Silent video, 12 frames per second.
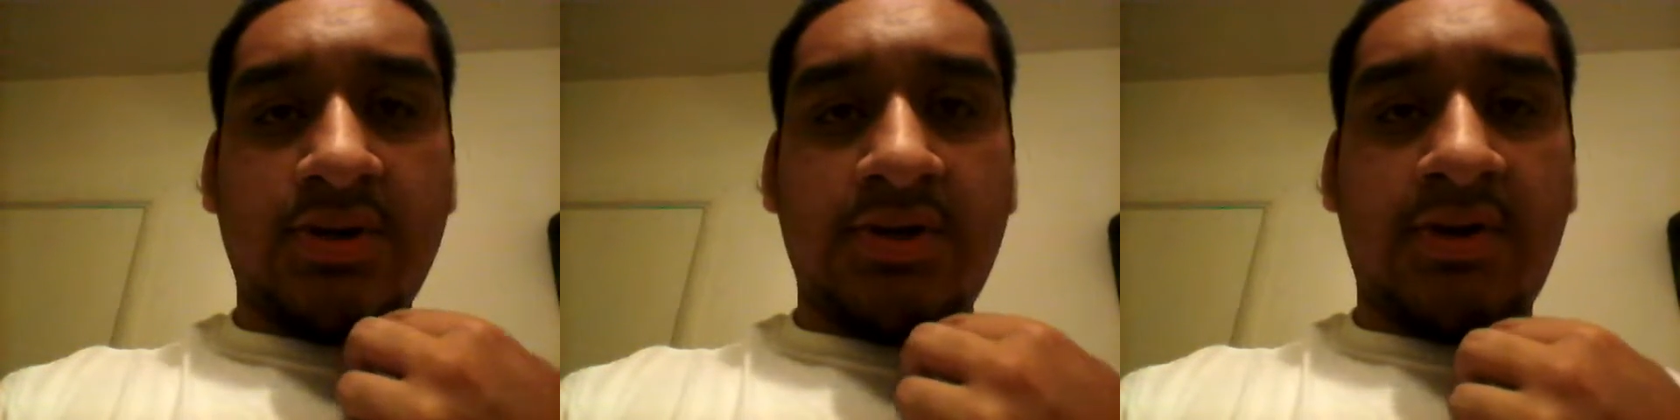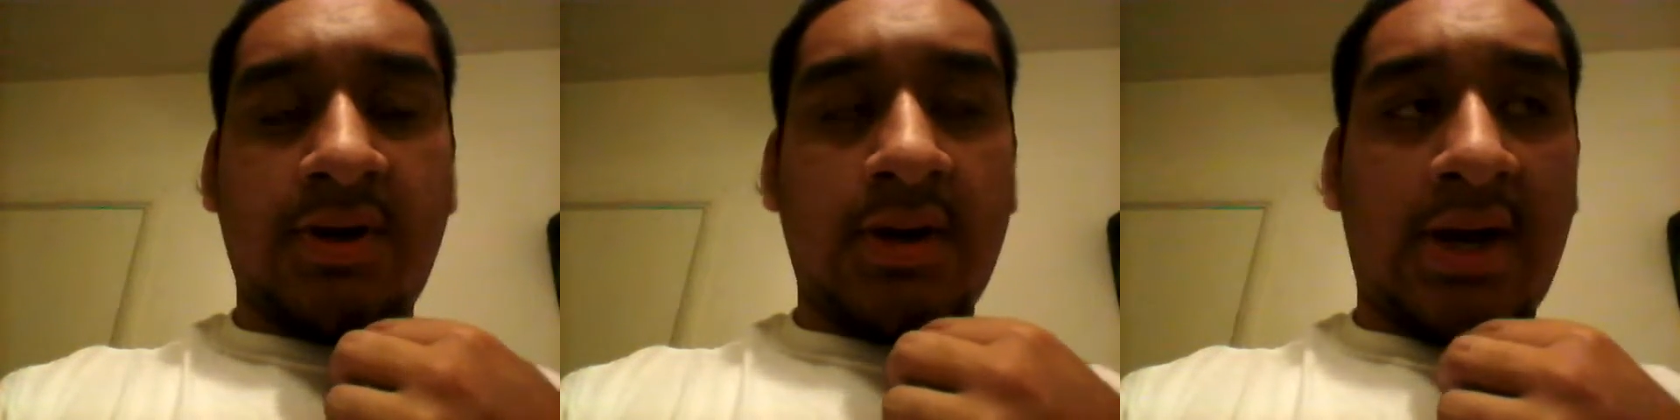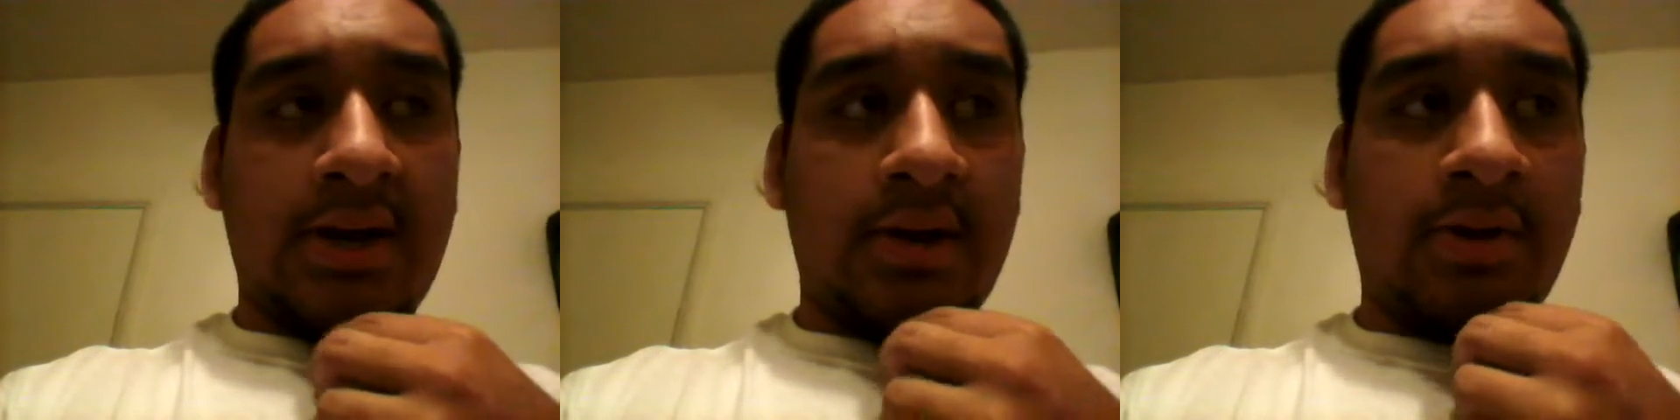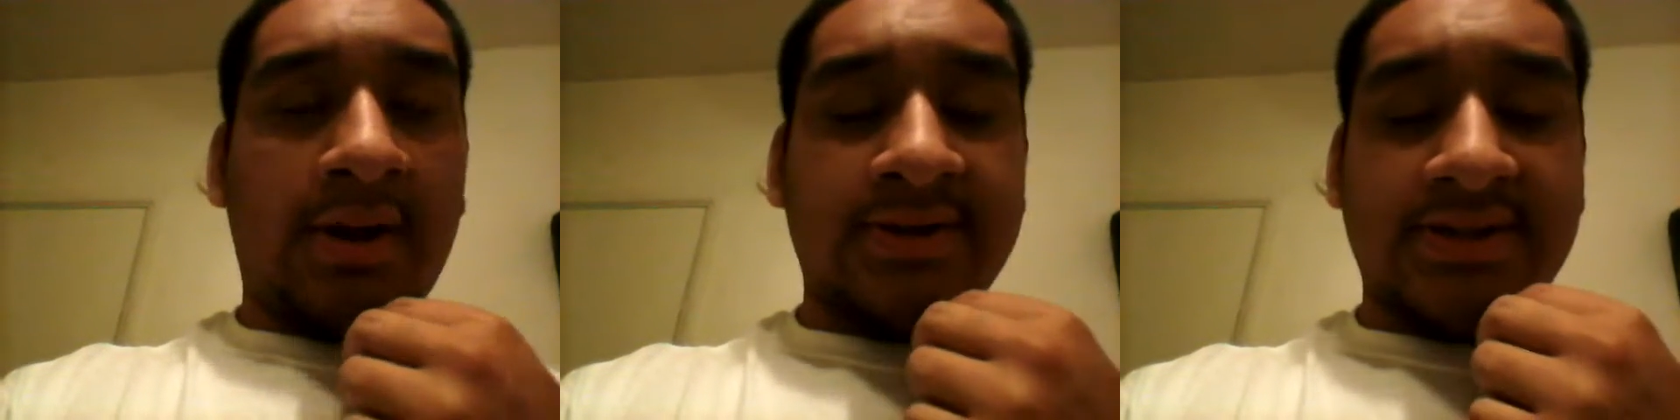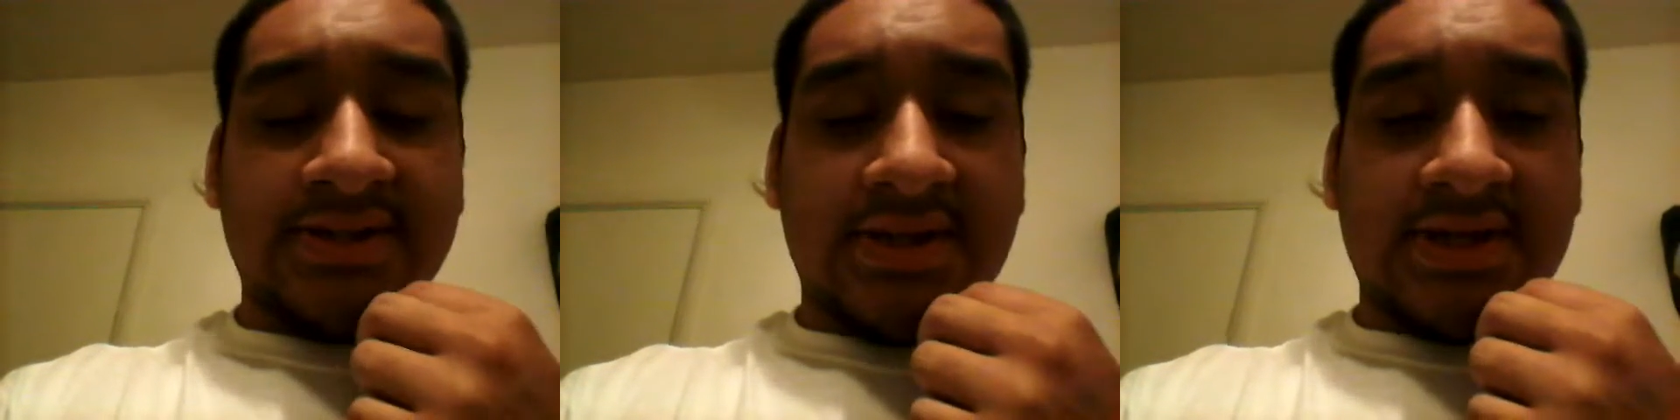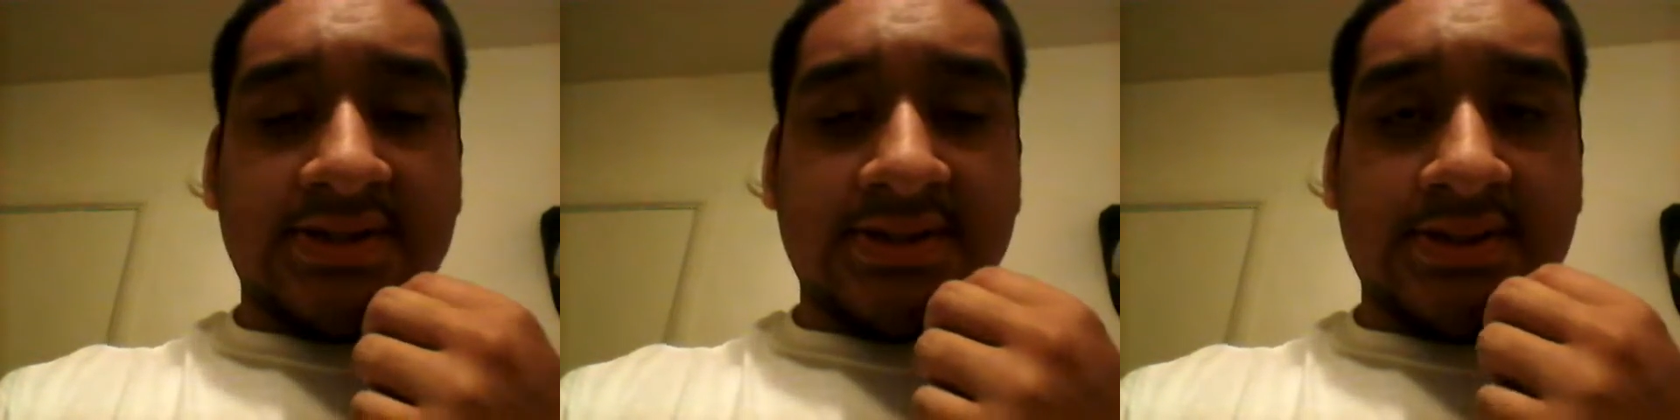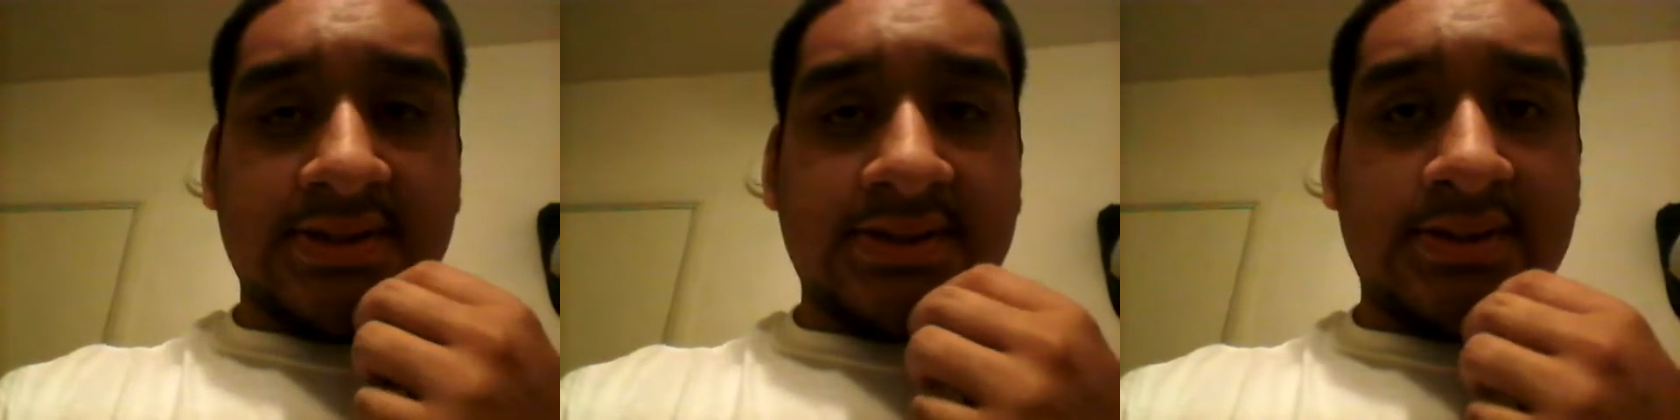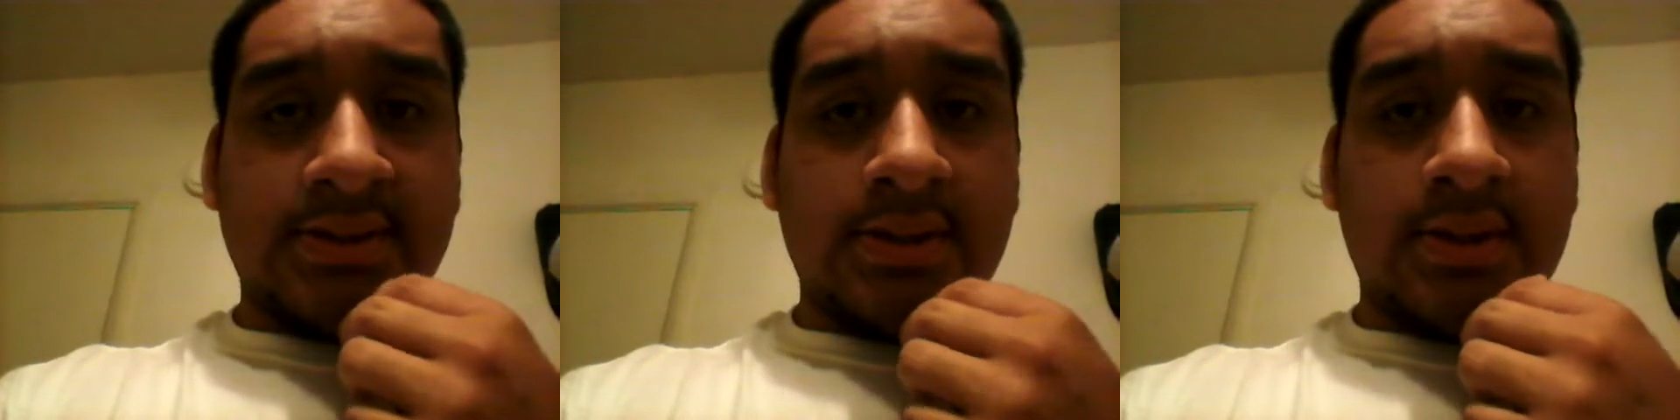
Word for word: new new exercises